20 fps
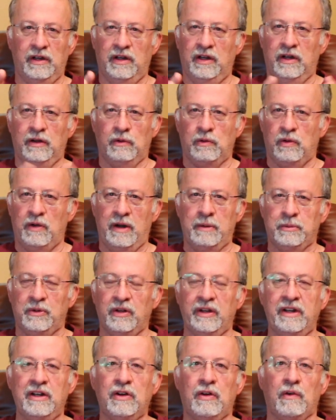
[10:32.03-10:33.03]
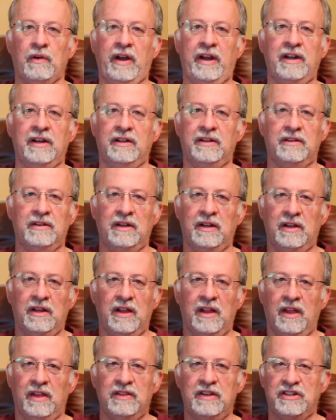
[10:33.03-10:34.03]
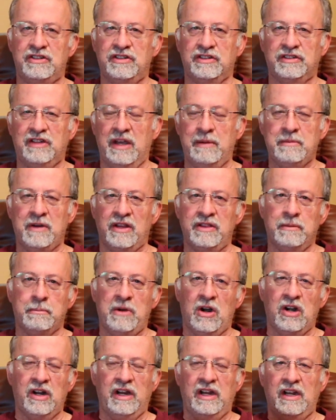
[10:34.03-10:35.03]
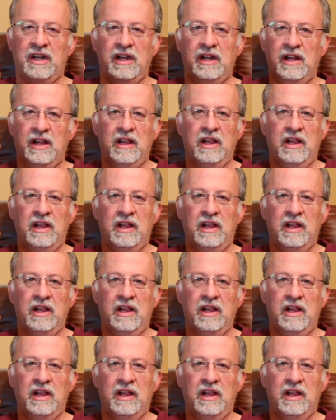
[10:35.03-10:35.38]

incredible integrated that just came on the market,